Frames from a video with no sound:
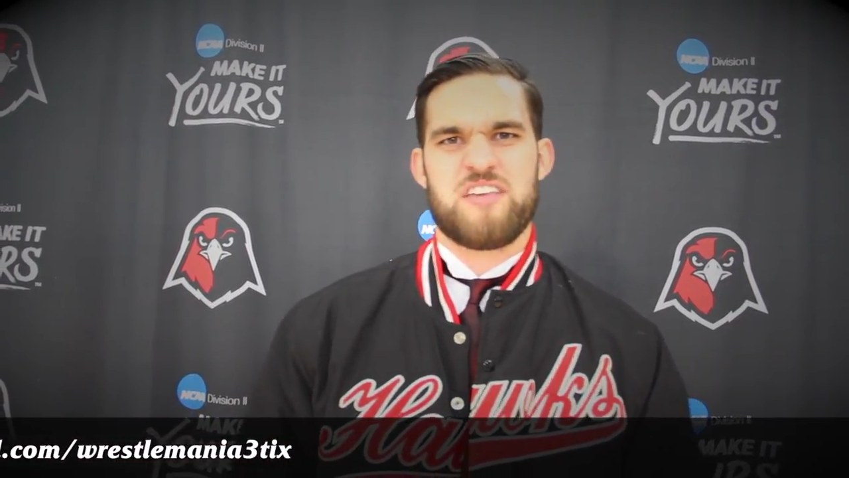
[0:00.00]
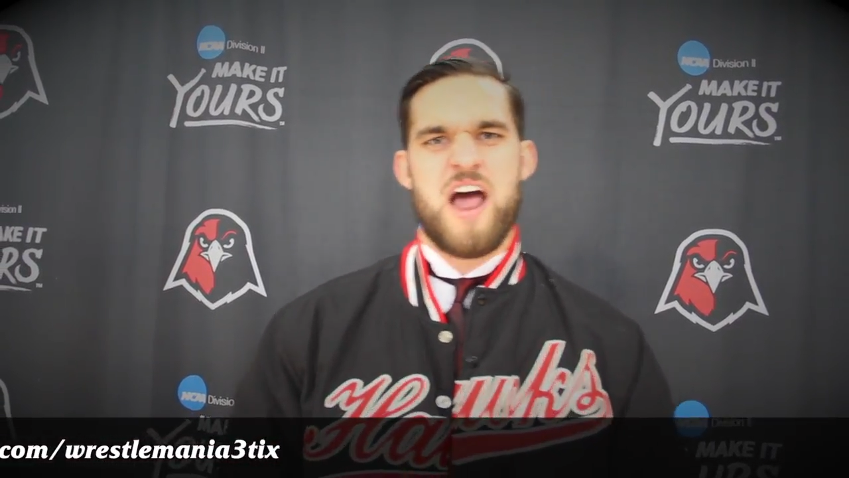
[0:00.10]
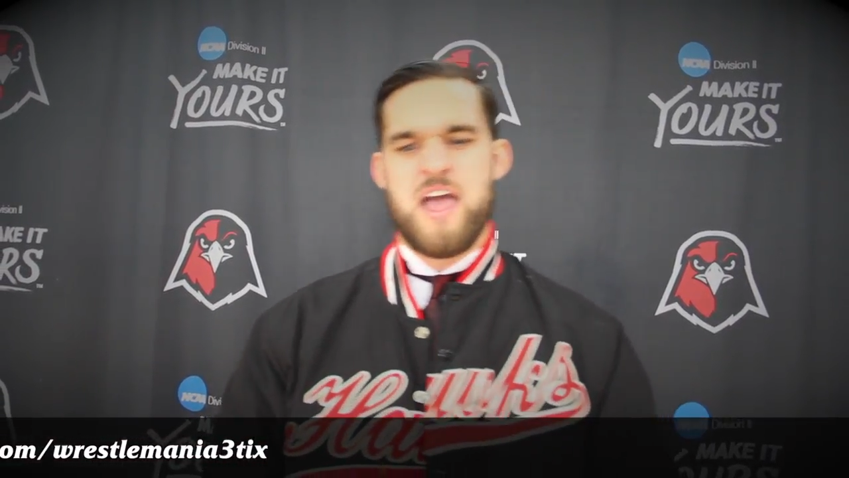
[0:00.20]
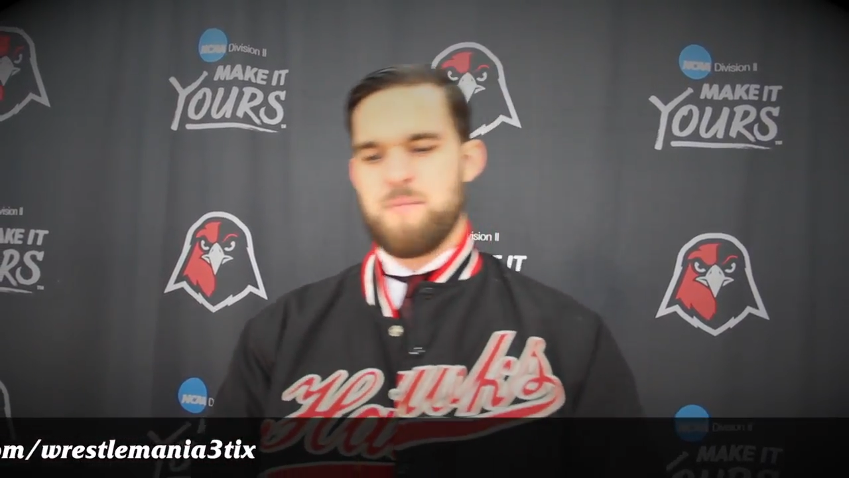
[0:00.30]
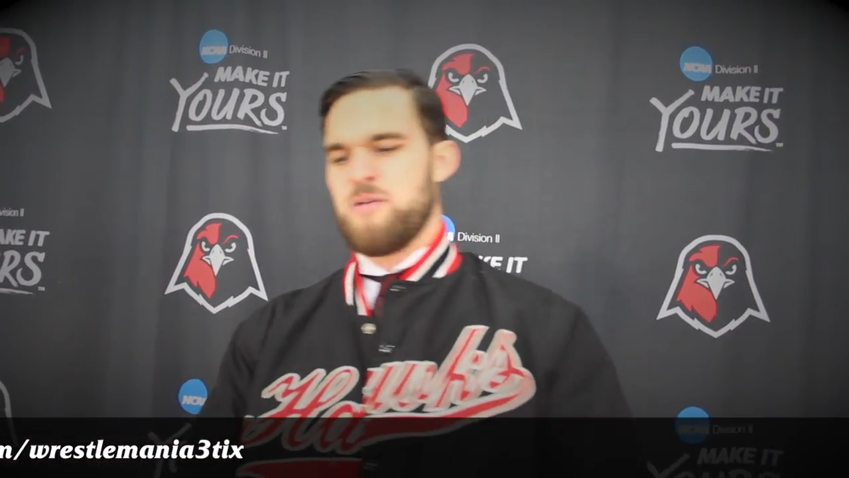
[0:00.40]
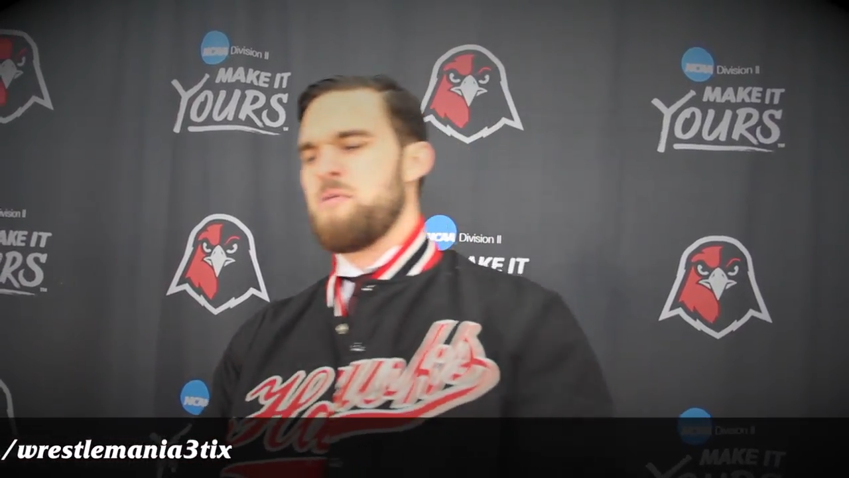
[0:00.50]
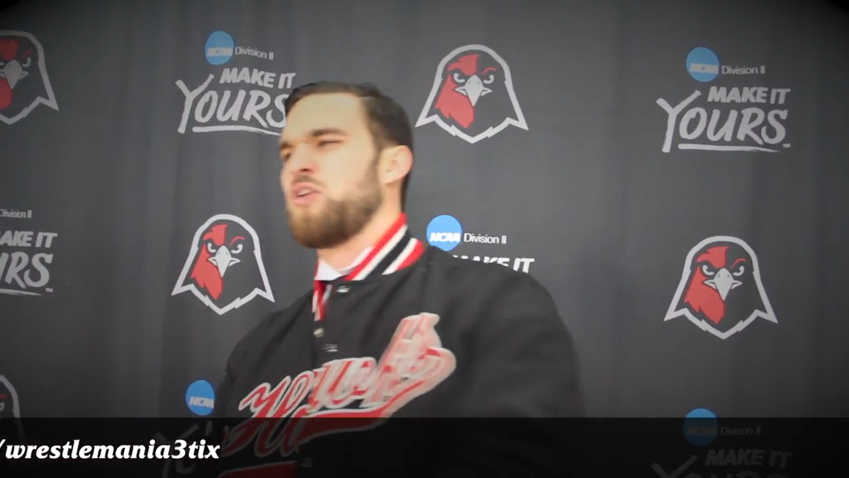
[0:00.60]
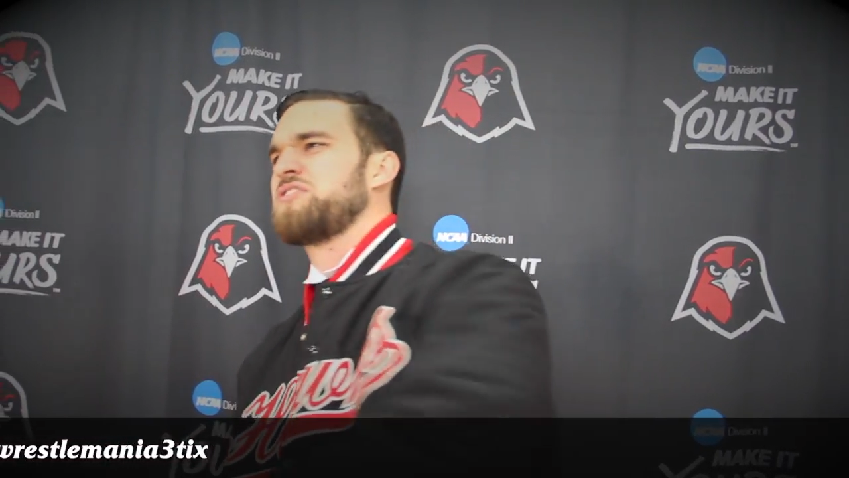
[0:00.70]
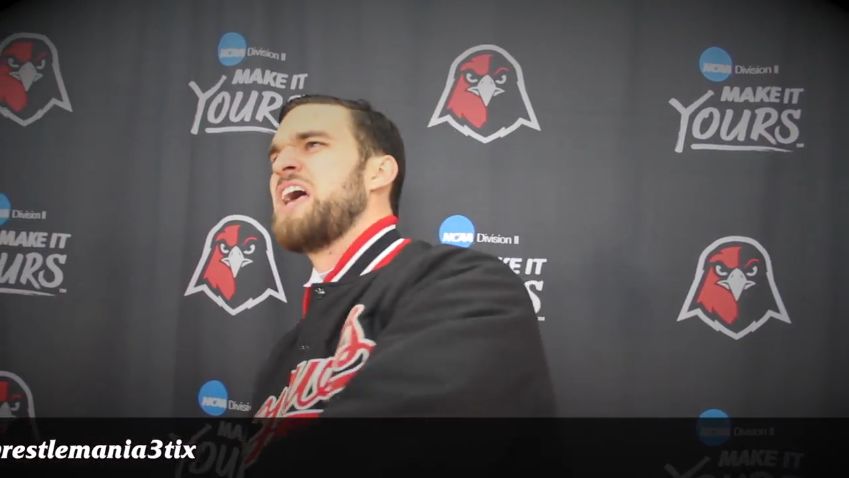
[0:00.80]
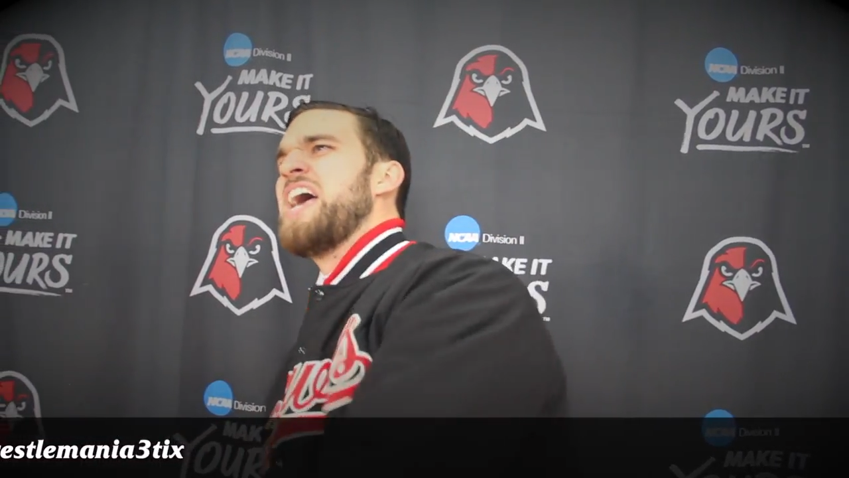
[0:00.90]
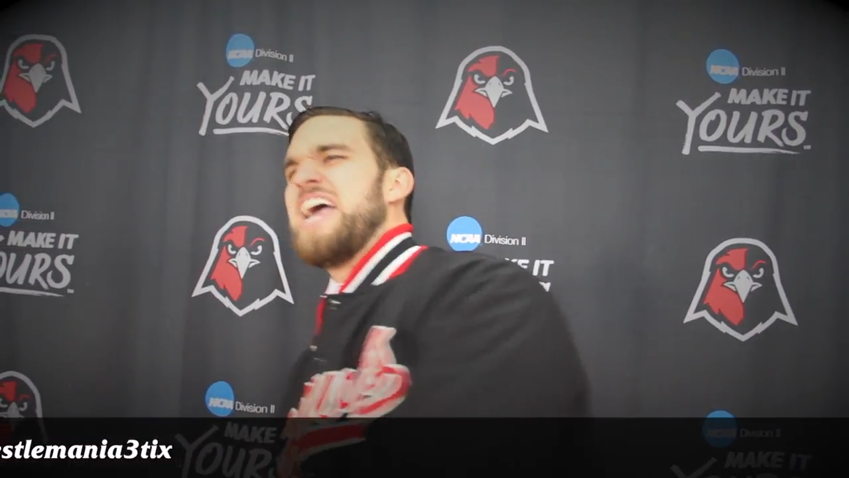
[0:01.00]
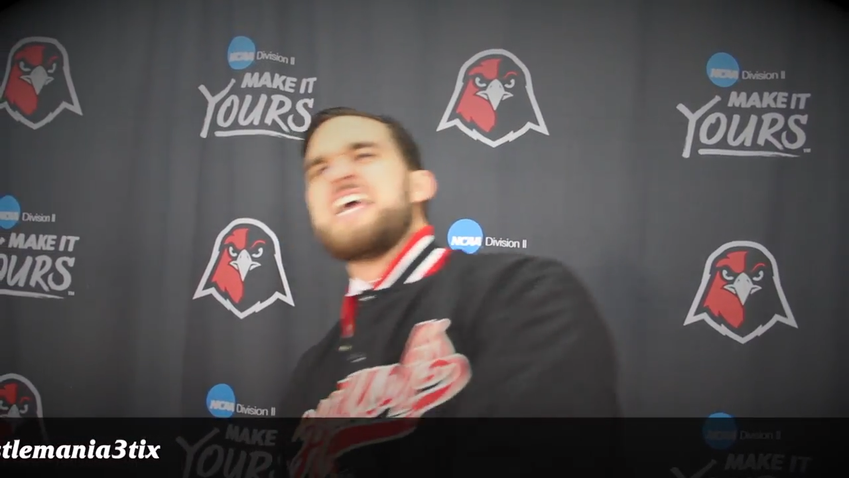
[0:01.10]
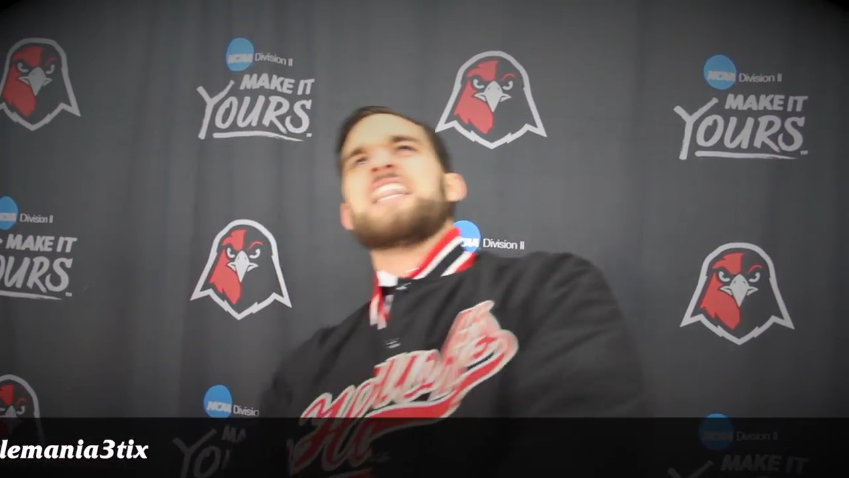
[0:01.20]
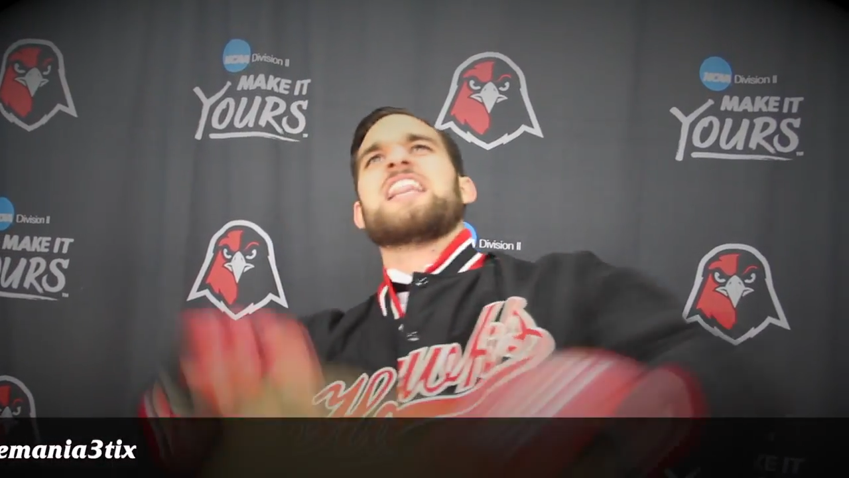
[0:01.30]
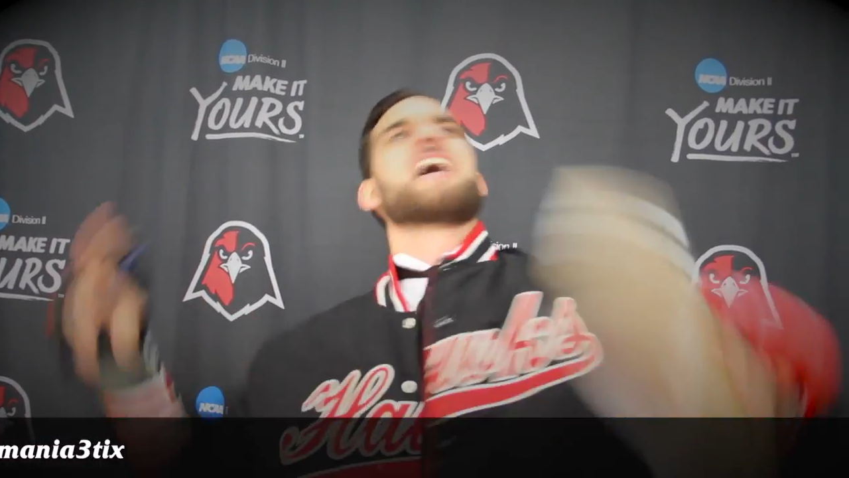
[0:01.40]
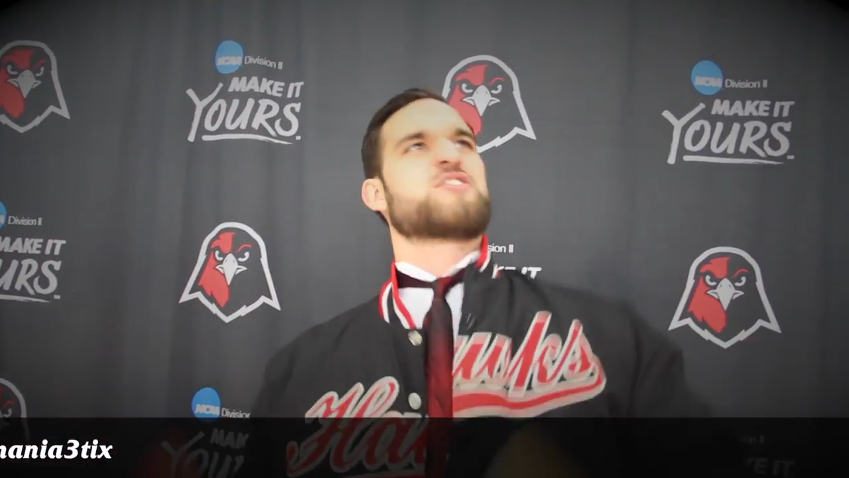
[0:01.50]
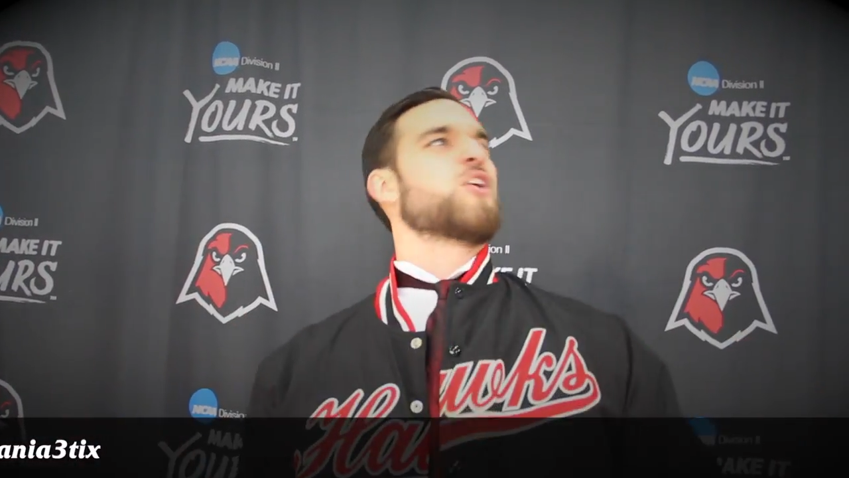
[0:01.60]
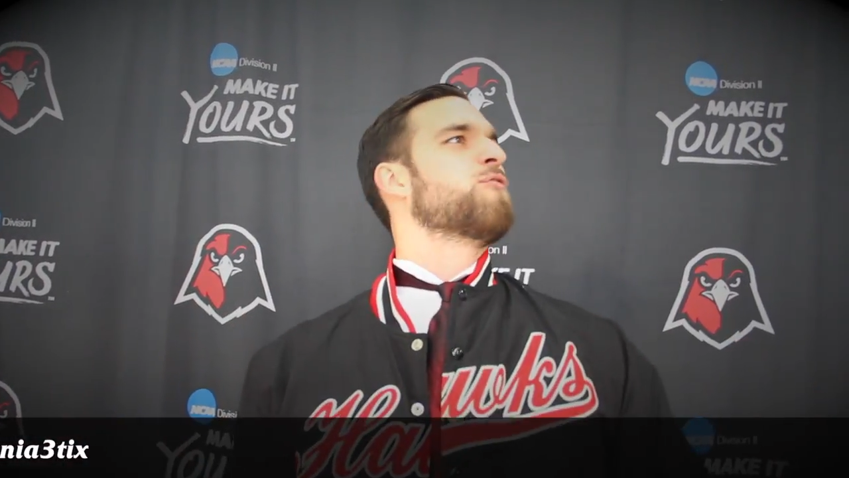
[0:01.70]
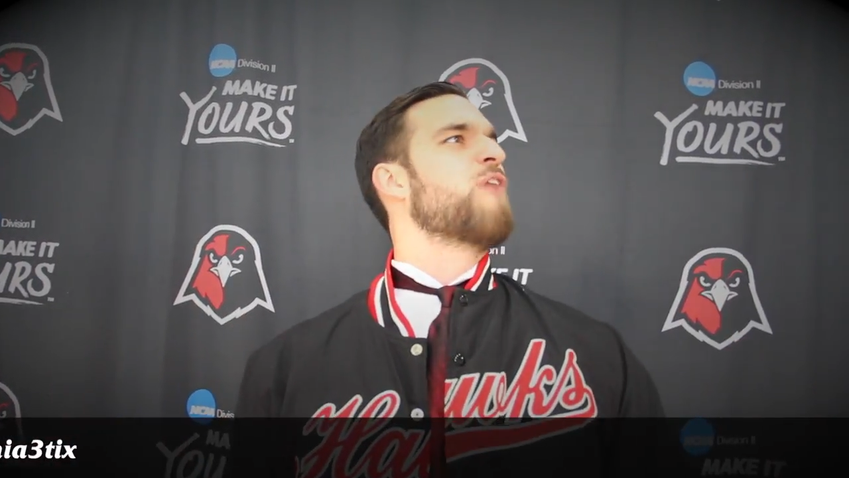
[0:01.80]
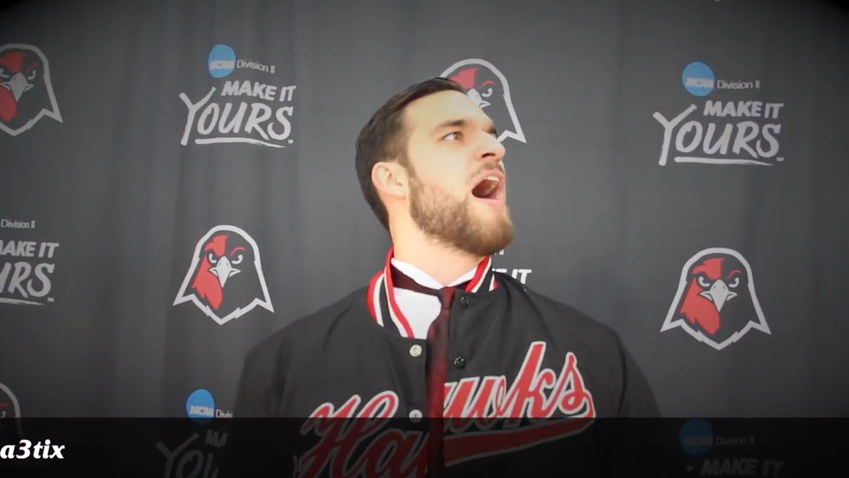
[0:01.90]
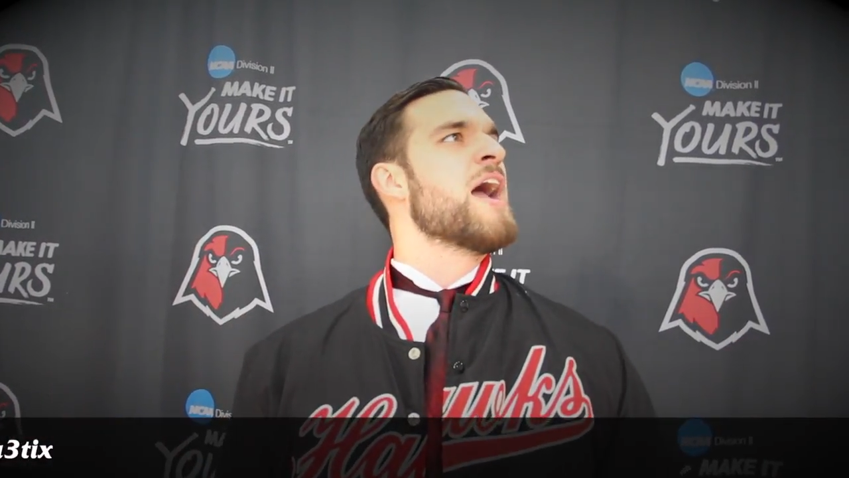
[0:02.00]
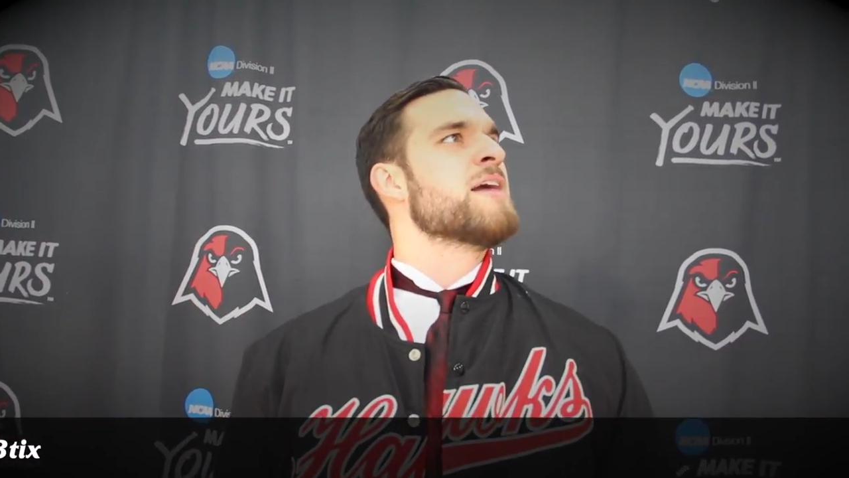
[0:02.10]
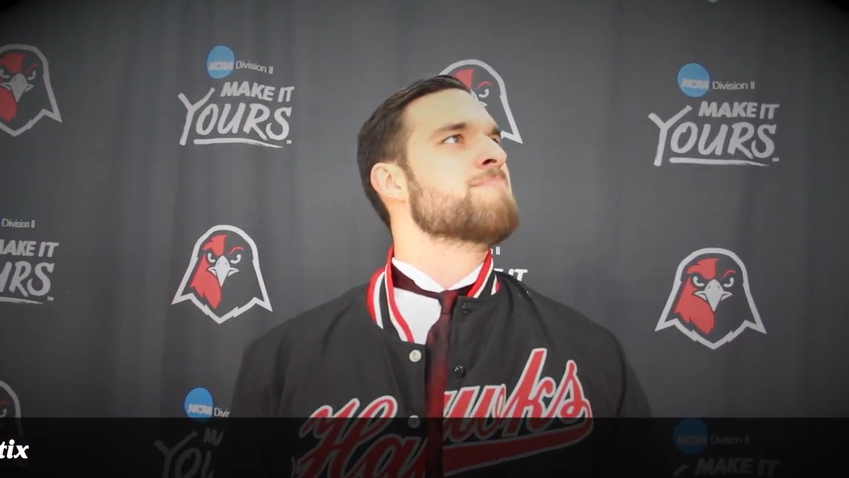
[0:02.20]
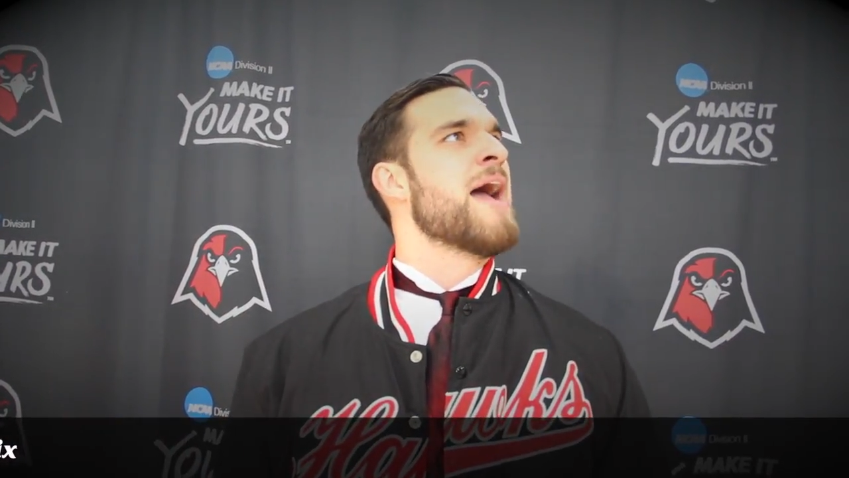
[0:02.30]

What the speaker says: and I am the most electrifying